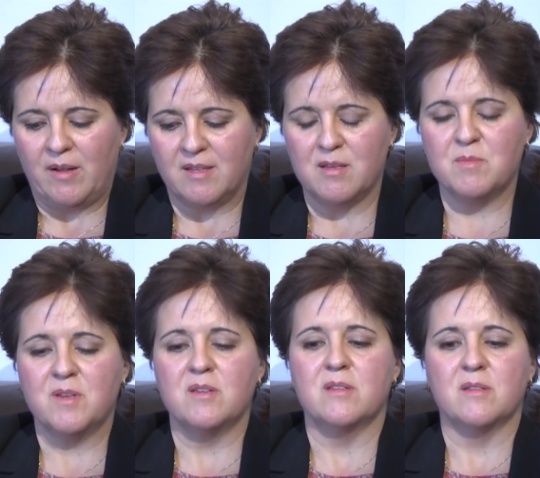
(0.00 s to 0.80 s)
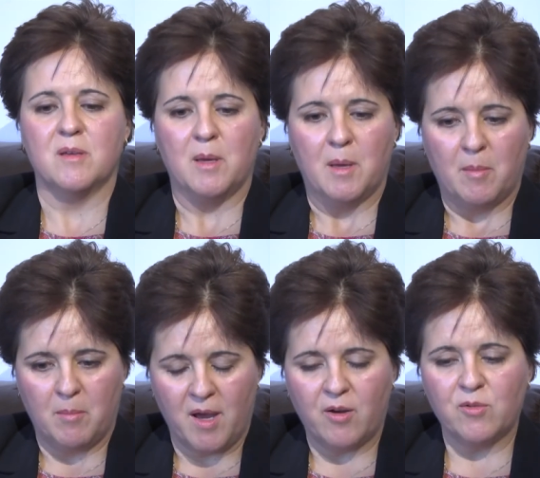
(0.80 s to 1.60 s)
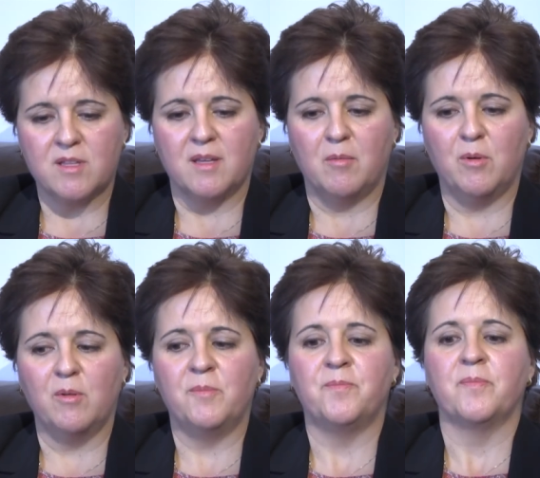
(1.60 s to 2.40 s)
assessment is macro stable,